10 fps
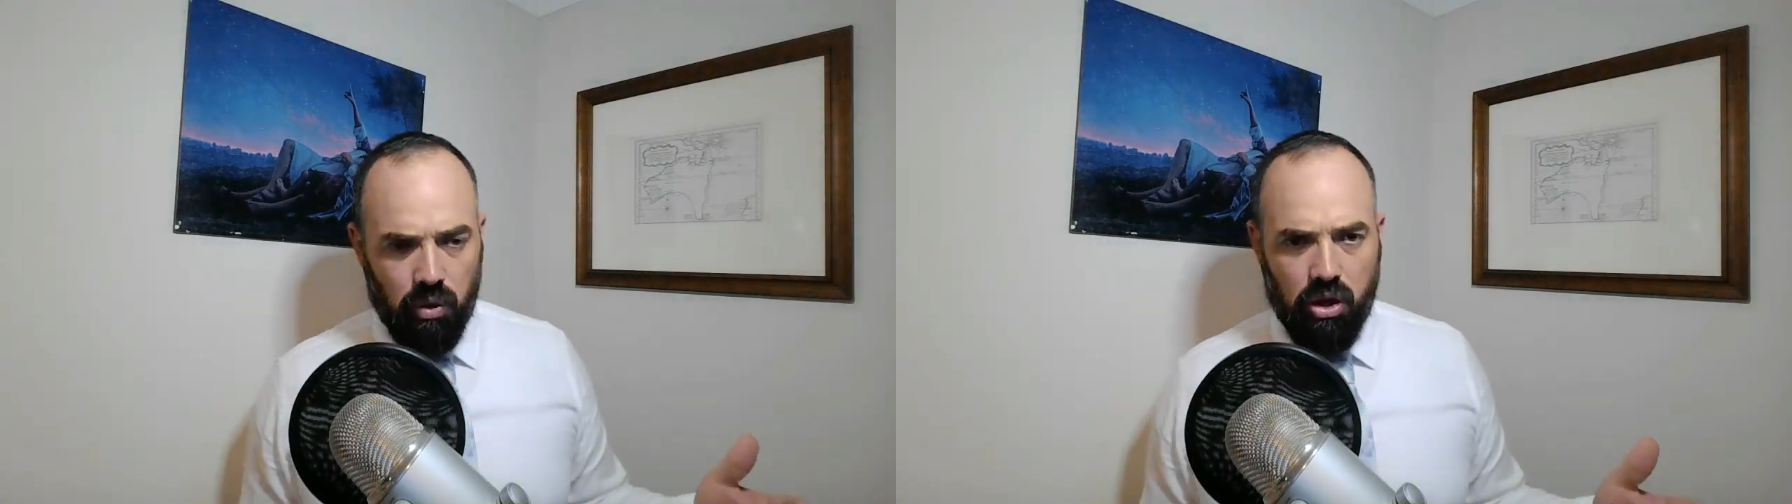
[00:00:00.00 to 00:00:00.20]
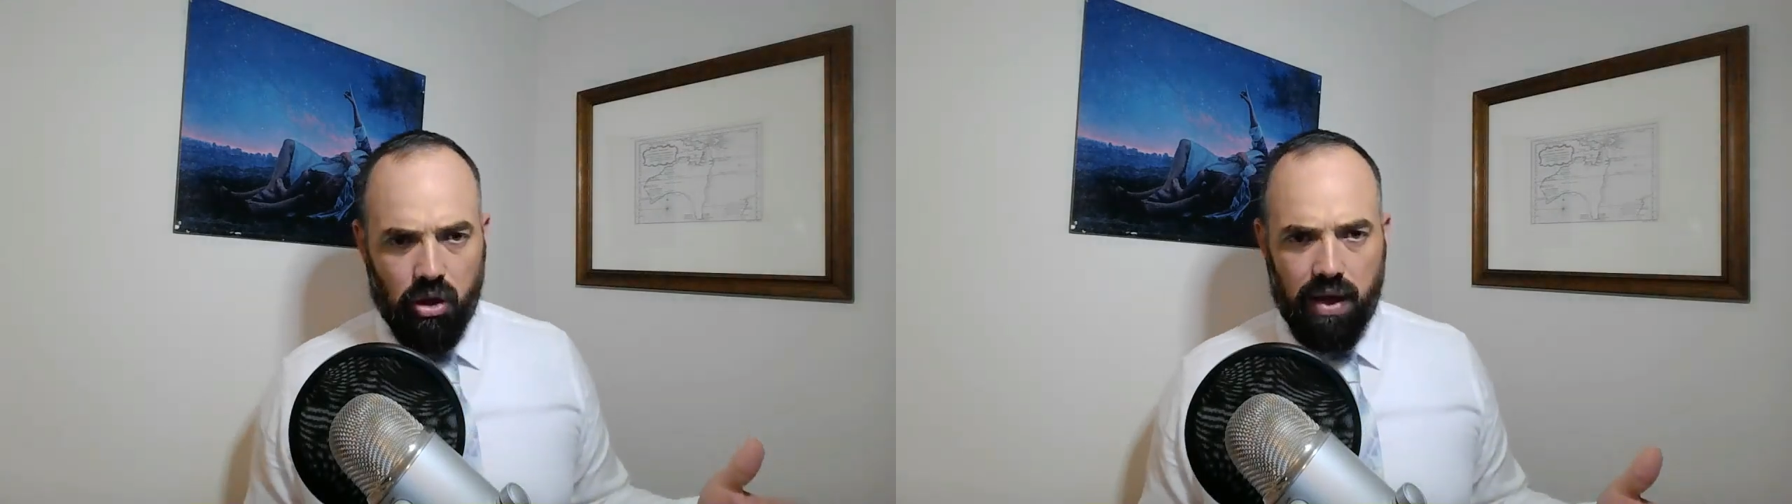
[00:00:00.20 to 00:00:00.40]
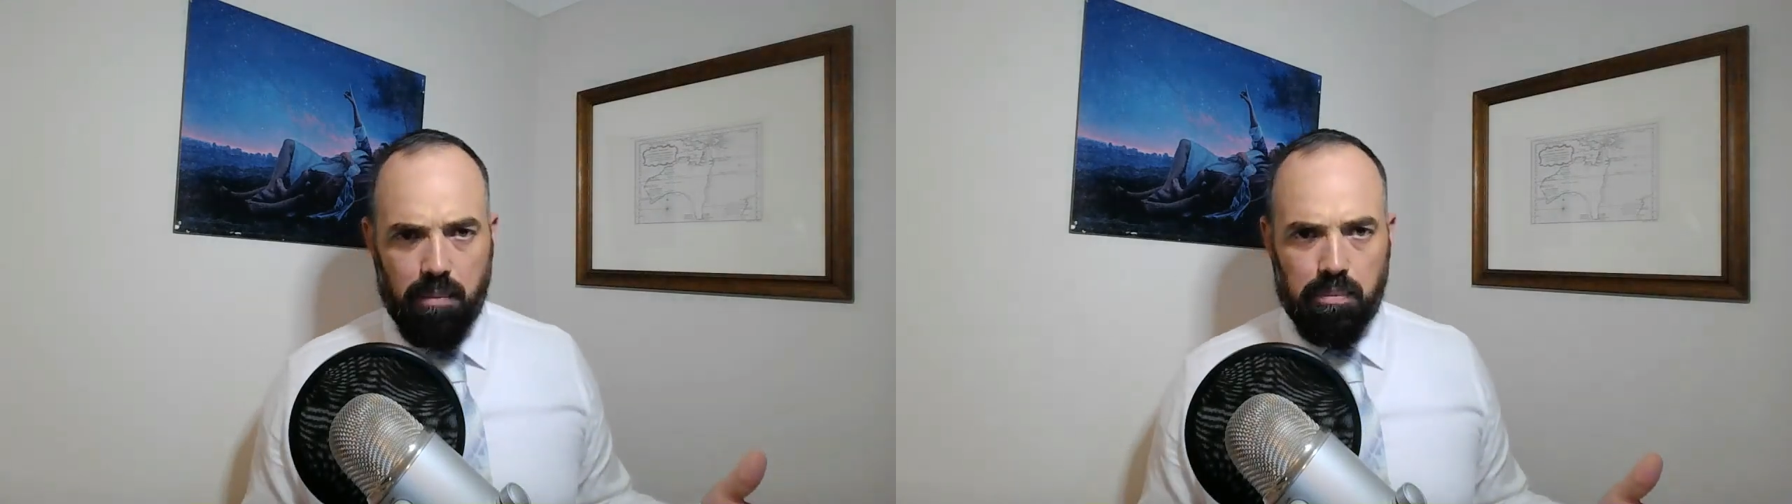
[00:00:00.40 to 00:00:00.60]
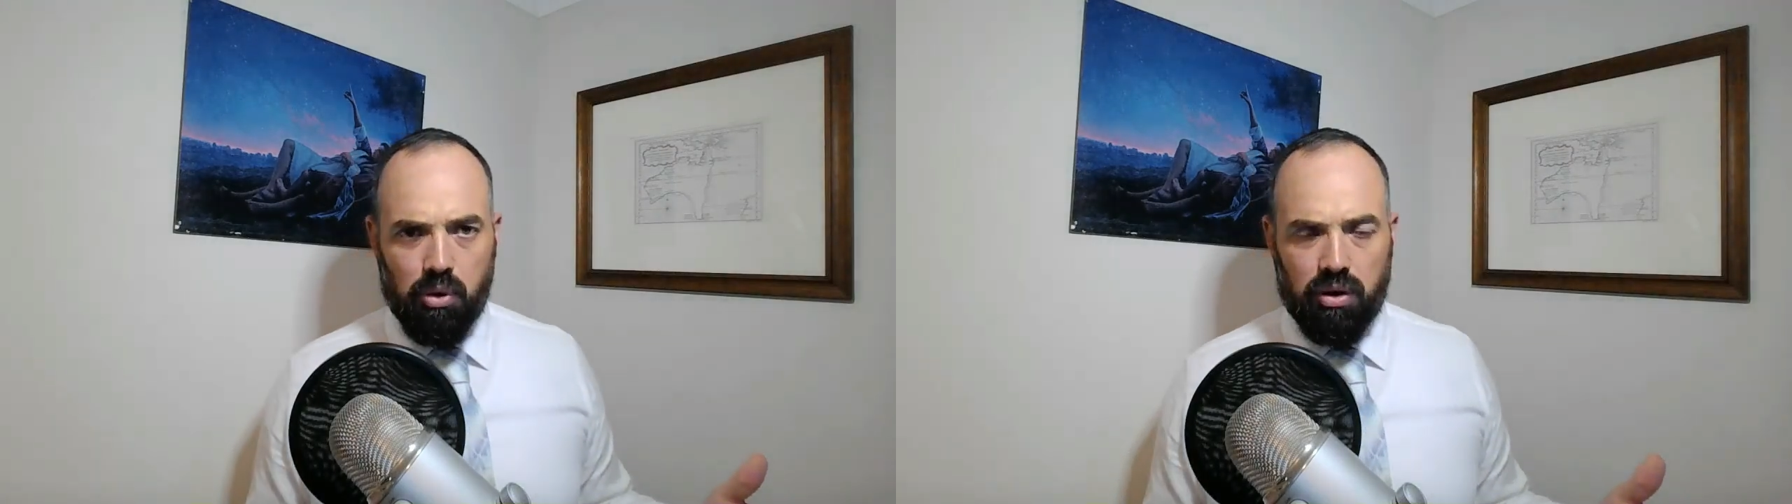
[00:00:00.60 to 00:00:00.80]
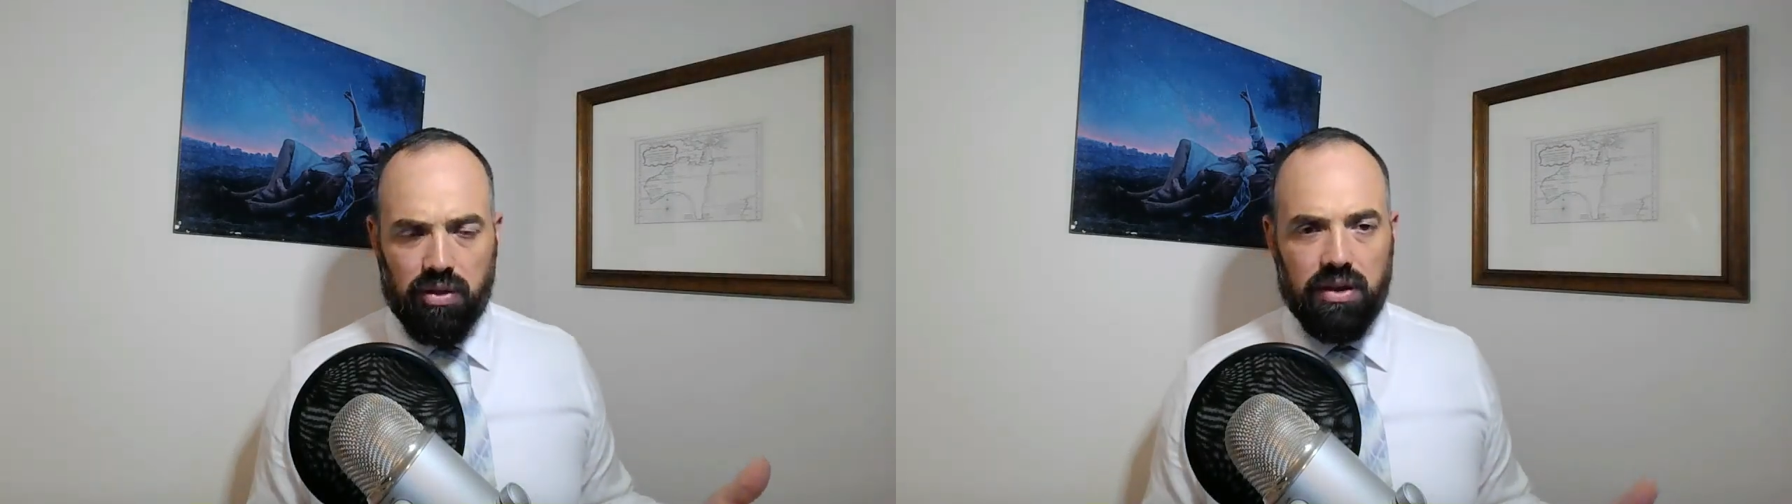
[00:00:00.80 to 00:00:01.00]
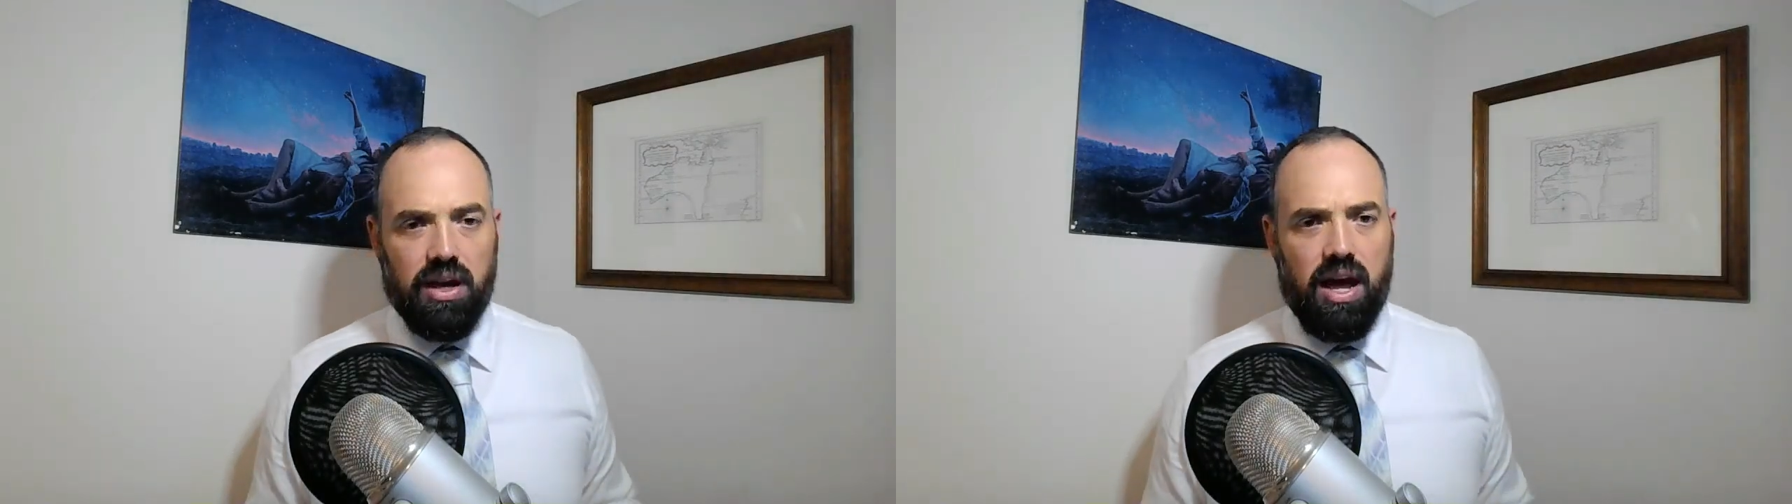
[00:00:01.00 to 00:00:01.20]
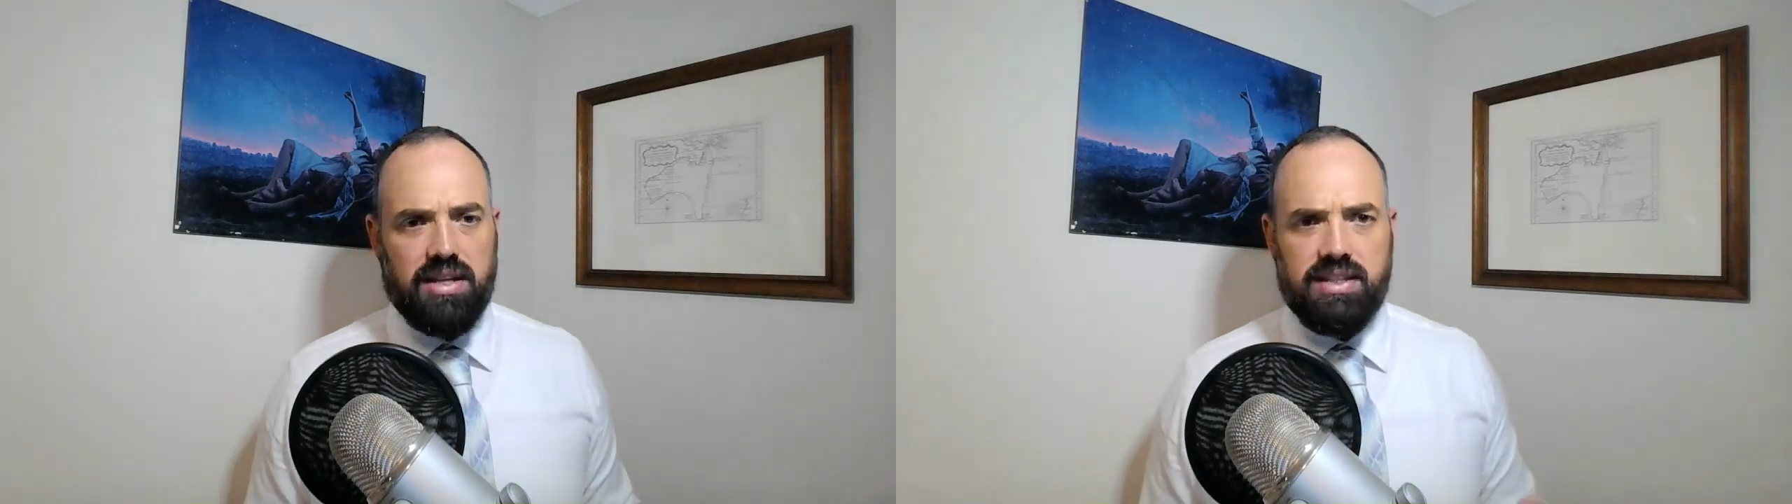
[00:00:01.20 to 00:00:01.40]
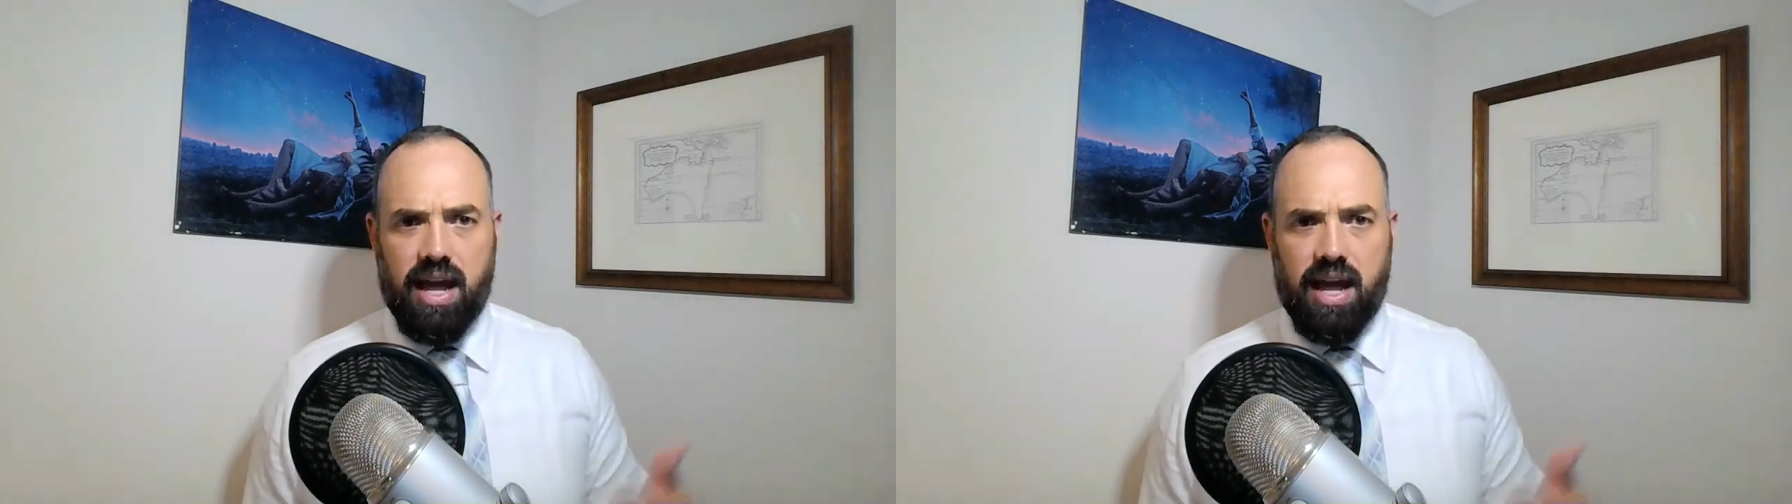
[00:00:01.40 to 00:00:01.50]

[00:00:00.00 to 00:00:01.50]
We got that book, the